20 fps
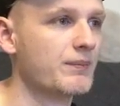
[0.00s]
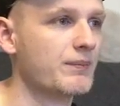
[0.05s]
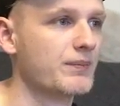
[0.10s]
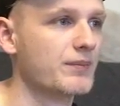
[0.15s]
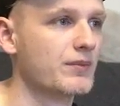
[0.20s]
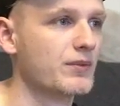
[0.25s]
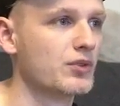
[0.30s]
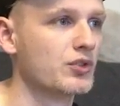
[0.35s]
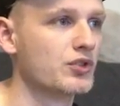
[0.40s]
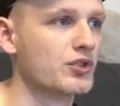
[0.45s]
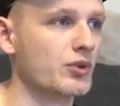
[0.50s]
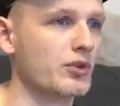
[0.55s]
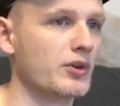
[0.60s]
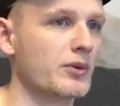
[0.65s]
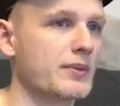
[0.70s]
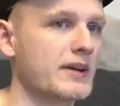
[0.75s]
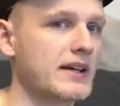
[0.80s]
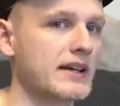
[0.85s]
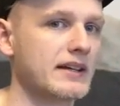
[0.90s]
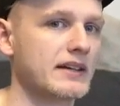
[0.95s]
so we're a
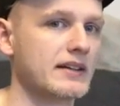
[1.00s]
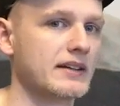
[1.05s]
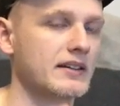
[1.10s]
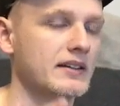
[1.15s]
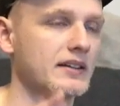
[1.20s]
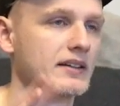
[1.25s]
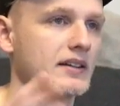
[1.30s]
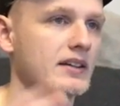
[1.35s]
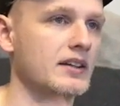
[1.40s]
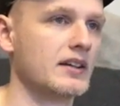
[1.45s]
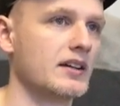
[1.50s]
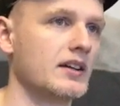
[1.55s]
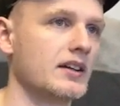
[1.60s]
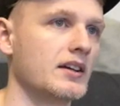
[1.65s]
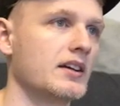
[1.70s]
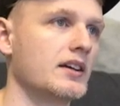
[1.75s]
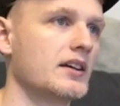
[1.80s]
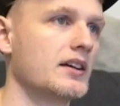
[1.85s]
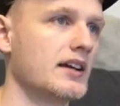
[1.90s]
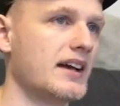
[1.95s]
bit
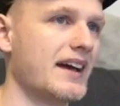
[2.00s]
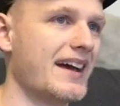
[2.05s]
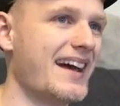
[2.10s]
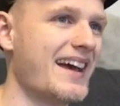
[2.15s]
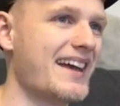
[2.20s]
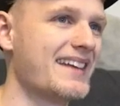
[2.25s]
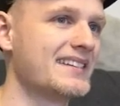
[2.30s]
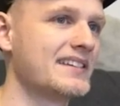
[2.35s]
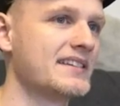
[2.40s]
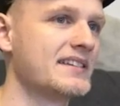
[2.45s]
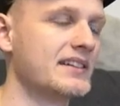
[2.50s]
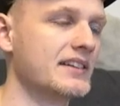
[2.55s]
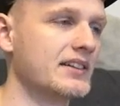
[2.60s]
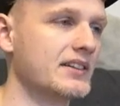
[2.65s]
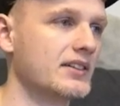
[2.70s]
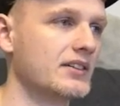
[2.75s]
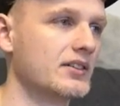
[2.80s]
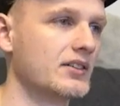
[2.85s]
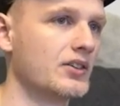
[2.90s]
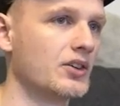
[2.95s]
hesitant
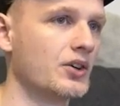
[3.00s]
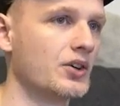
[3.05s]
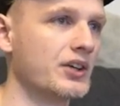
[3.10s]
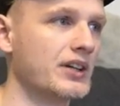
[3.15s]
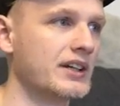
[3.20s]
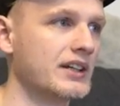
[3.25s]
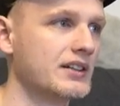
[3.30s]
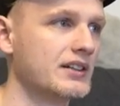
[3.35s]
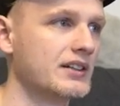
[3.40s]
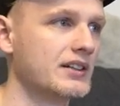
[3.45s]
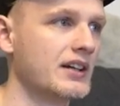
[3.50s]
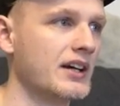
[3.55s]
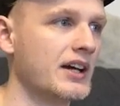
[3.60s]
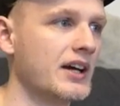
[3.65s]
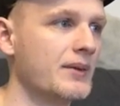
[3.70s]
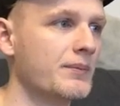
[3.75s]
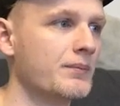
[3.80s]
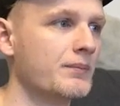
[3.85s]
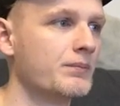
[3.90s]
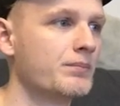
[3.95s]
on it,
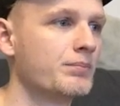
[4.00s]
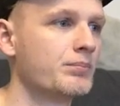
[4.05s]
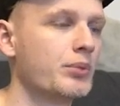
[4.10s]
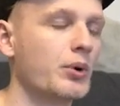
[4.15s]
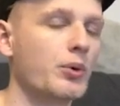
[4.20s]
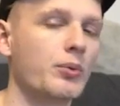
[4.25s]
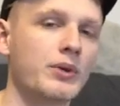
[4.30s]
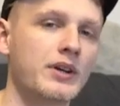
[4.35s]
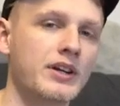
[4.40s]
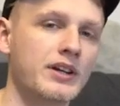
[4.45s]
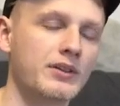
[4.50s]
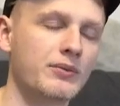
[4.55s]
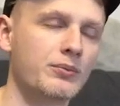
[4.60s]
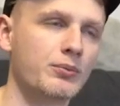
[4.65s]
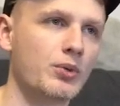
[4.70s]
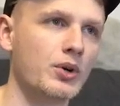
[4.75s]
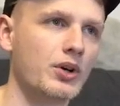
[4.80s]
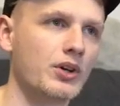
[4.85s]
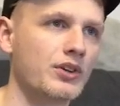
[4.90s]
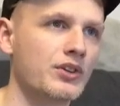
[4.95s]
but we can
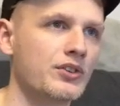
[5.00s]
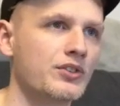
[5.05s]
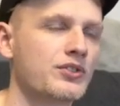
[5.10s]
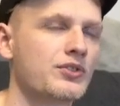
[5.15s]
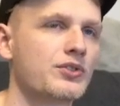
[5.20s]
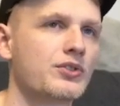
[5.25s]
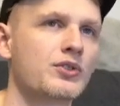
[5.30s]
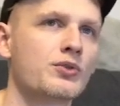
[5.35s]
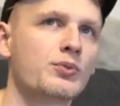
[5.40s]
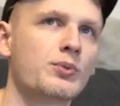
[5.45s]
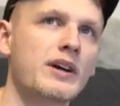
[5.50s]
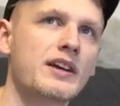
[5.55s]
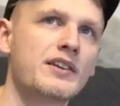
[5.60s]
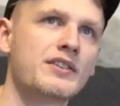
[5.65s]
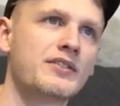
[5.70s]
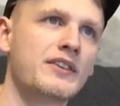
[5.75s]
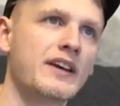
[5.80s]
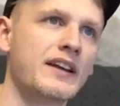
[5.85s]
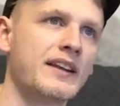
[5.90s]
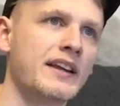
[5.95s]
work, there's ways of
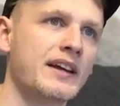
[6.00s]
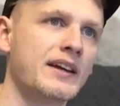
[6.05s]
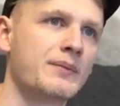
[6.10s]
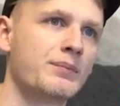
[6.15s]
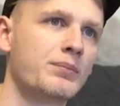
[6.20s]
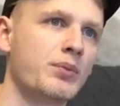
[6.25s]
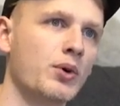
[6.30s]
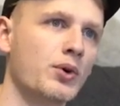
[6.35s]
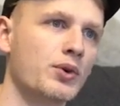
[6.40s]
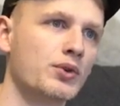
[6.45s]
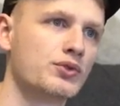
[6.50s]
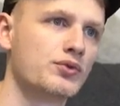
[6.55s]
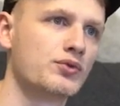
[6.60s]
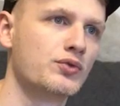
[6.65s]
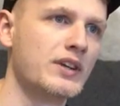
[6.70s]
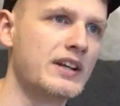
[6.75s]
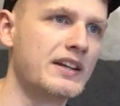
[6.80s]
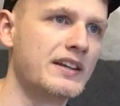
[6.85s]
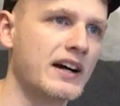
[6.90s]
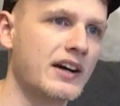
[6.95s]
getting, like, post
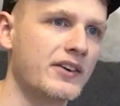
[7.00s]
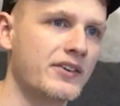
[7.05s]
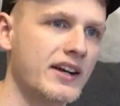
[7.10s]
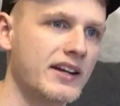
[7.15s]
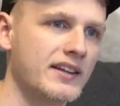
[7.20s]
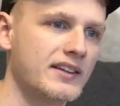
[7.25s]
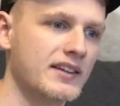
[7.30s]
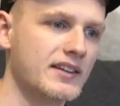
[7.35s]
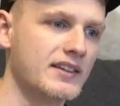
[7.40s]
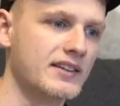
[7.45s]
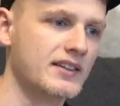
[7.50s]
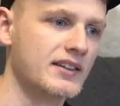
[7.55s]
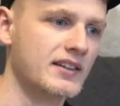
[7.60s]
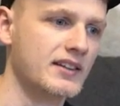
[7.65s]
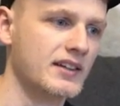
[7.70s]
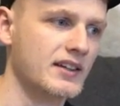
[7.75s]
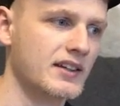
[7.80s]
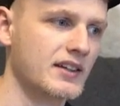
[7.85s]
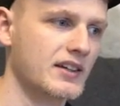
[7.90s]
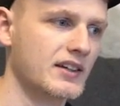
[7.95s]
redirected
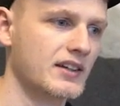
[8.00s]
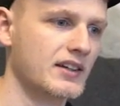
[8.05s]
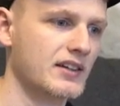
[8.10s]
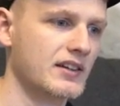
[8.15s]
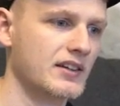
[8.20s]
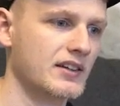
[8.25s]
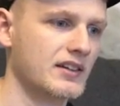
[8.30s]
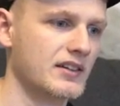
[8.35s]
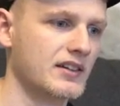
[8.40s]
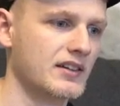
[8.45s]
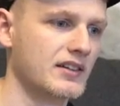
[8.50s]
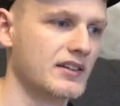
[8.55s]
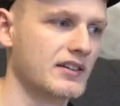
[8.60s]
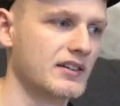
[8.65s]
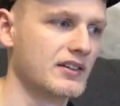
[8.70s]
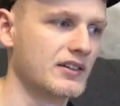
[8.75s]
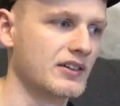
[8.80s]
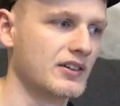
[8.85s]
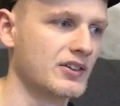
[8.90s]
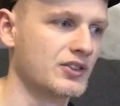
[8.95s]

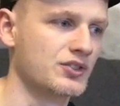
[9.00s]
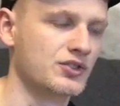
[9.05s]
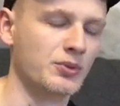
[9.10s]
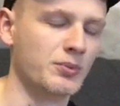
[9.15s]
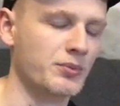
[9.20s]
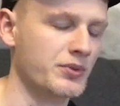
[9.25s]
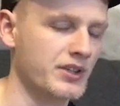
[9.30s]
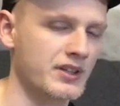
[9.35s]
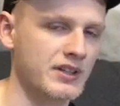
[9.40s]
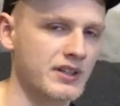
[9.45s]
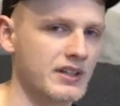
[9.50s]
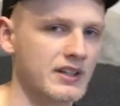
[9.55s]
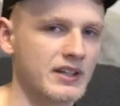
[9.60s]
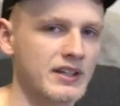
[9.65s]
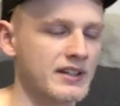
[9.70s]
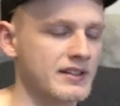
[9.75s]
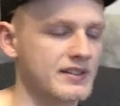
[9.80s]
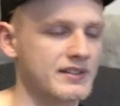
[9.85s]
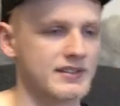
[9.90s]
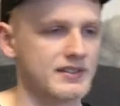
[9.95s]
or something.
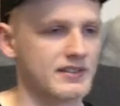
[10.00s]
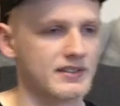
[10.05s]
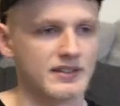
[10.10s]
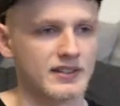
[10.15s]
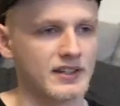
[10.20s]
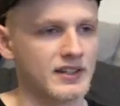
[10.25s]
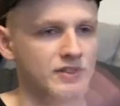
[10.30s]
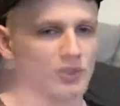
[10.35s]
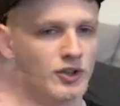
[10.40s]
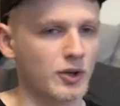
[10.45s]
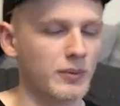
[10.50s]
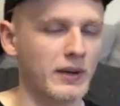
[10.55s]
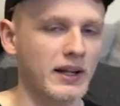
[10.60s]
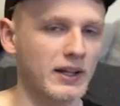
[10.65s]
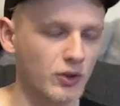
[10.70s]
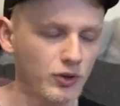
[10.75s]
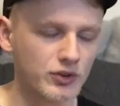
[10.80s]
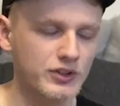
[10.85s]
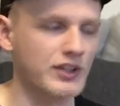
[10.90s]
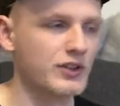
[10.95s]
I looked
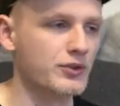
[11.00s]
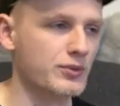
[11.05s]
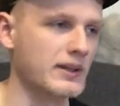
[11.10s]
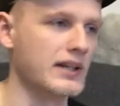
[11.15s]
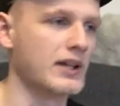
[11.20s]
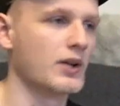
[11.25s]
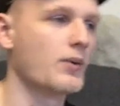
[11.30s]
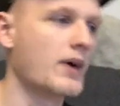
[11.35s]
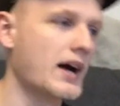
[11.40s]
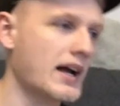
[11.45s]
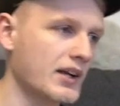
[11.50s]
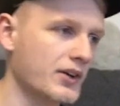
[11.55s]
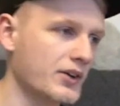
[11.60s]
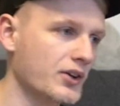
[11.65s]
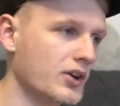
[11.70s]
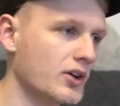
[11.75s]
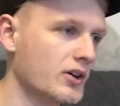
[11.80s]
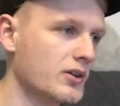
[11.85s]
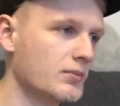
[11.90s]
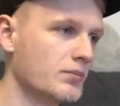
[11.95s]
into it a little while ago,
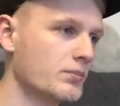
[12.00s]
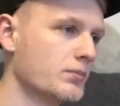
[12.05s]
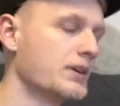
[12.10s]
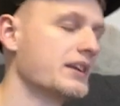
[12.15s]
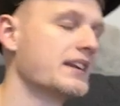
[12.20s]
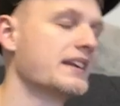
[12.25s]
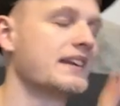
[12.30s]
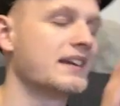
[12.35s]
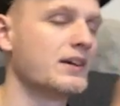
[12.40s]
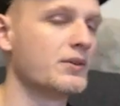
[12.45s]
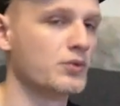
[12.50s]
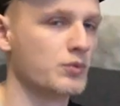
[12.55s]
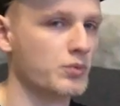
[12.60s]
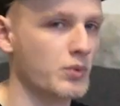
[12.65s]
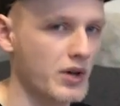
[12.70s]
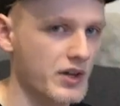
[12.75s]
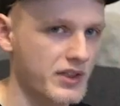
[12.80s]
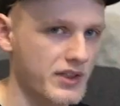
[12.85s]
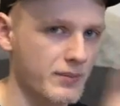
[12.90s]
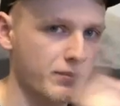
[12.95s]
but I didn't think it was worth
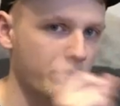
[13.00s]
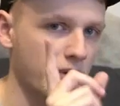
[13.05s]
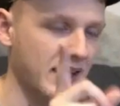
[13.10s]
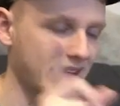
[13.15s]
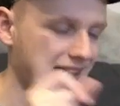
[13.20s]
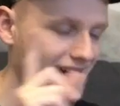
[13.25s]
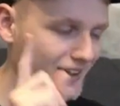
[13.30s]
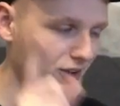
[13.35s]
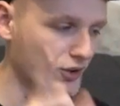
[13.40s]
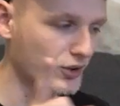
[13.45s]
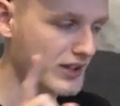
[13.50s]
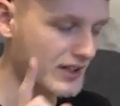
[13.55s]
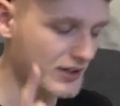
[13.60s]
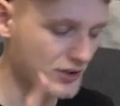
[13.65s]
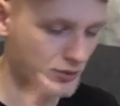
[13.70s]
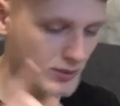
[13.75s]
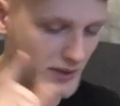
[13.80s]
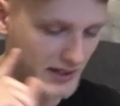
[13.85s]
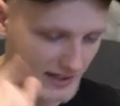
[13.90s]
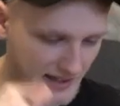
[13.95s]
it, but I can look into it
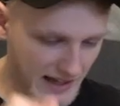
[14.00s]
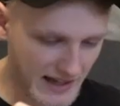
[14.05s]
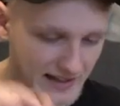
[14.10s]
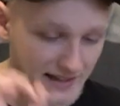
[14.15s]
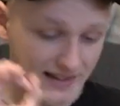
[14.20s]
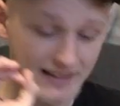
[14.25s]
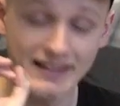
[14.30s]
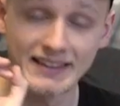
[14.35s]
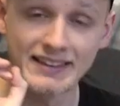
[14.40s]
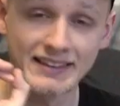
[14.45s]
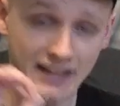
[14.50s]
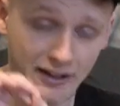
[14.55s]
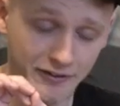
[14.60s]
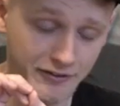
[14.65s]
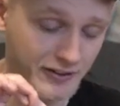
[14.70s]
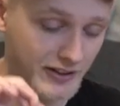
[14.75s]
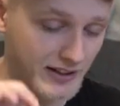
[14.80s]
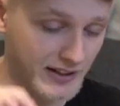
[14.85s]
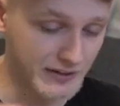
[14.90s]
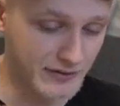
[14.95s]
again,
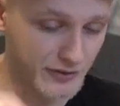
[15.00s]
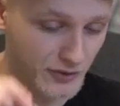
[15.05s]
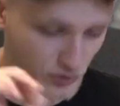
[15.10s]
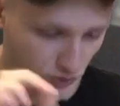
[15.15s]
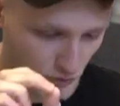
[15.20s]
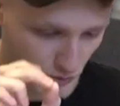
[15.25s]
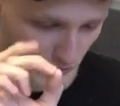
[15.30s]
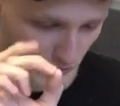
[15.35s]
definitely, for sure,